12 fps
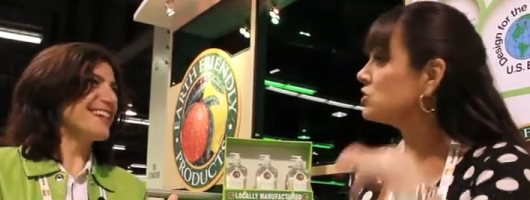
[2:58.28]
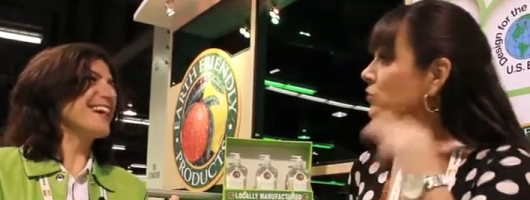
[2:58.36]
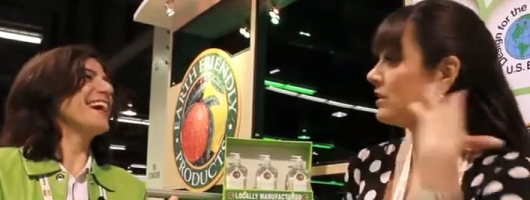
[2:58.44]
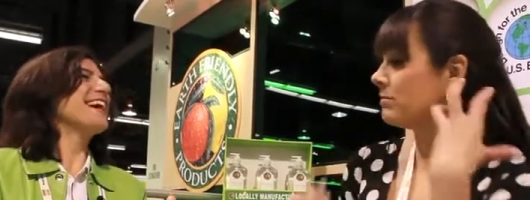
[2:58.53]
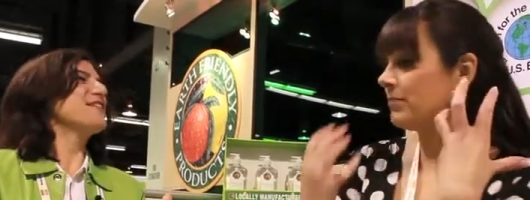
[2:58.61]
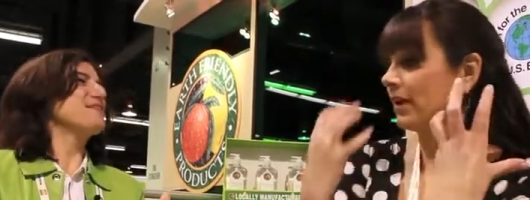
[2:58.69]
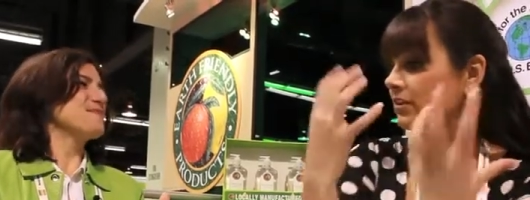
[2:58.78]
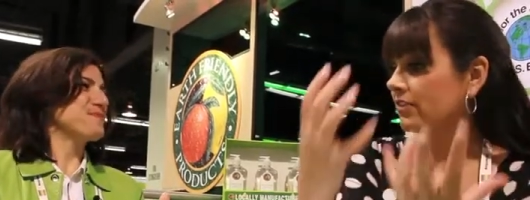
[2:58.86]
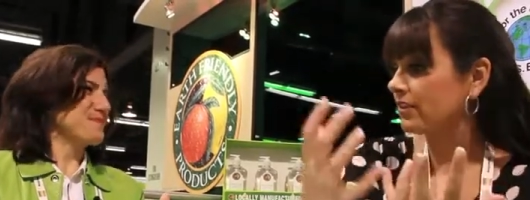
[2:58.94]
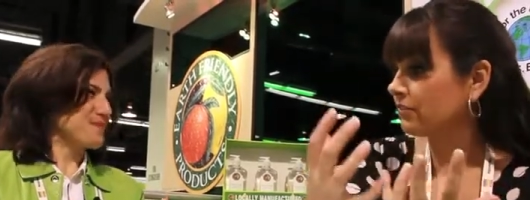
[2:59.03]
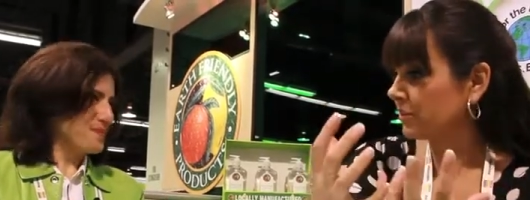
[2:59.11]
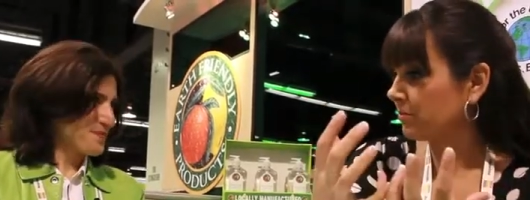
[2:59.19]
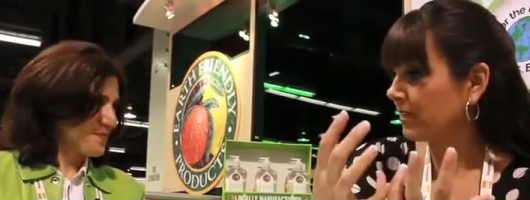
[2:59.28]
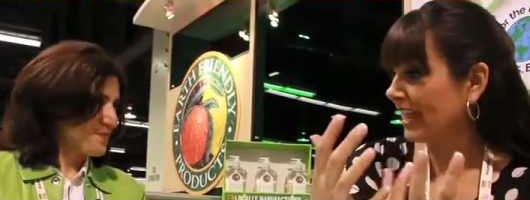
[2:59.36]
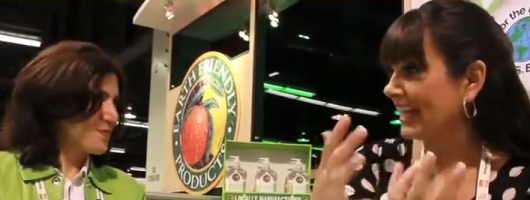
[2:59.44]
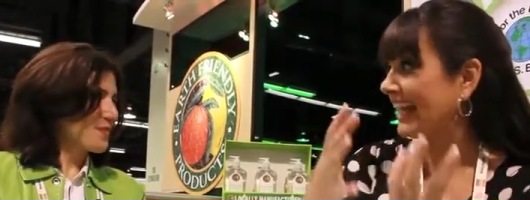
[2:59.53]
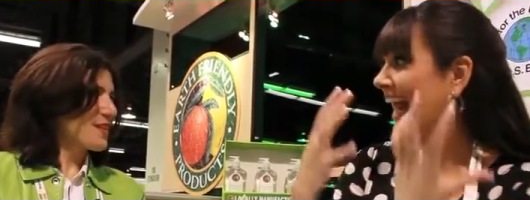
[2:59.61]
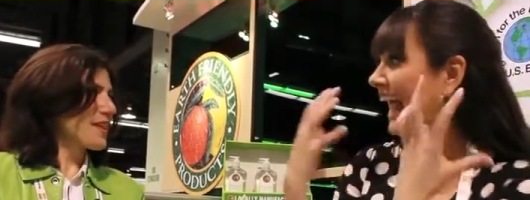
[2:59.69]
Speaker 1: doing a better thing for the
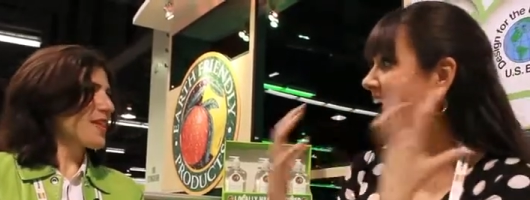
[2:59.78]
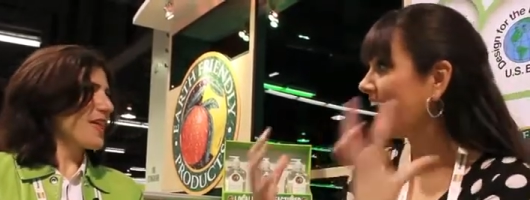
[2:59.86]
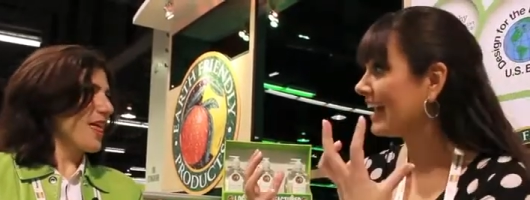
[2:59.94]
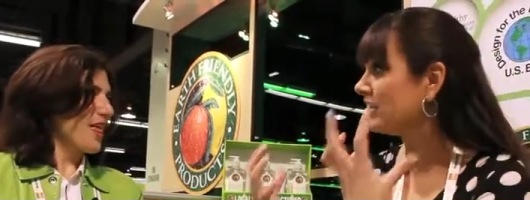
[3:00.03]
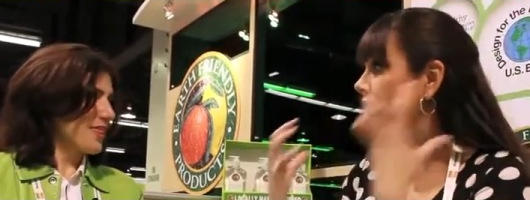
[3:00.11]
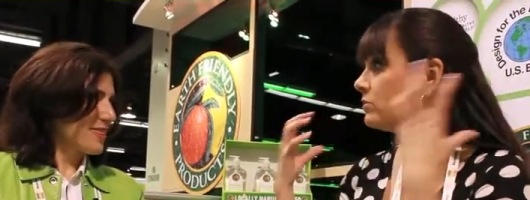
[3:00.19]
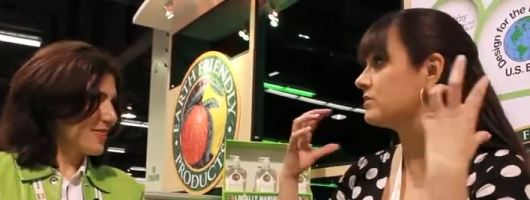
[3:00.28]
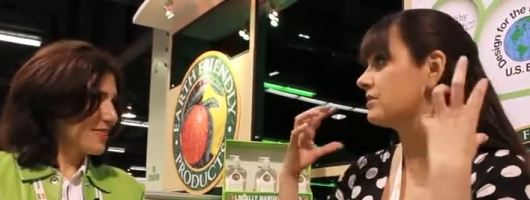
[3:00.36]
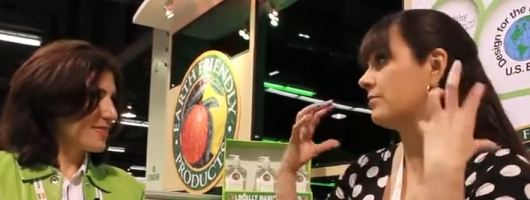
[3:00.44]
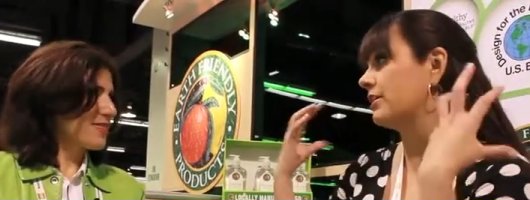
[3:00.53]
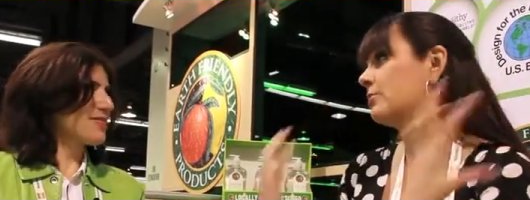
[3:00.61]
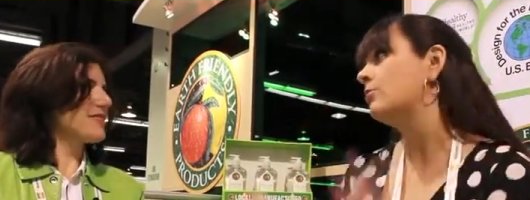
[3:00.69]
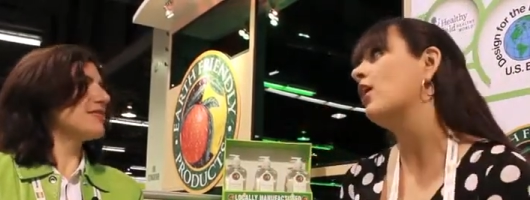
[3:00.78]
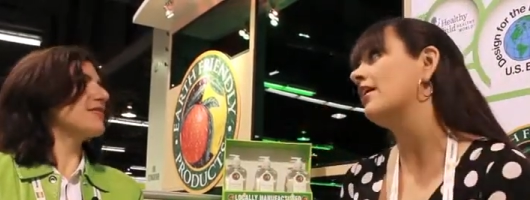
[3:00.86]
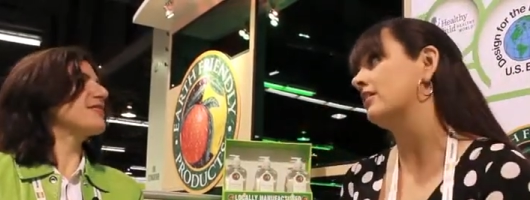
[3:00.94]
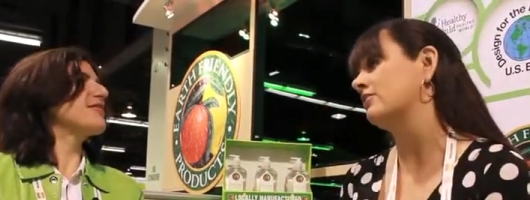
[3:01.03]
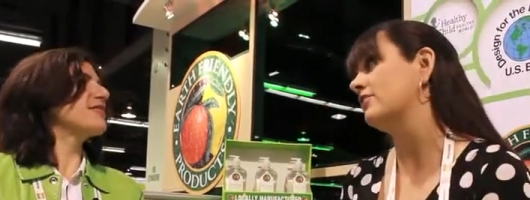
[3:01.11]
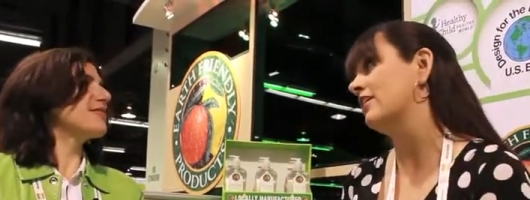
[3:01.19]
planet, and using a better
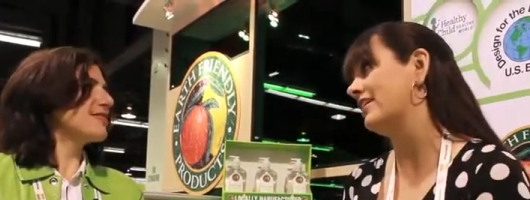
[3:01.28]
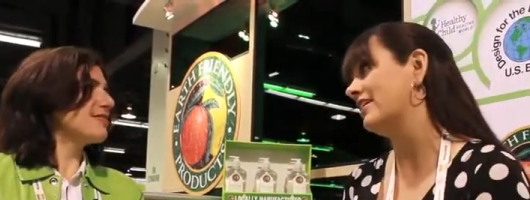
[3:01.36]
product for our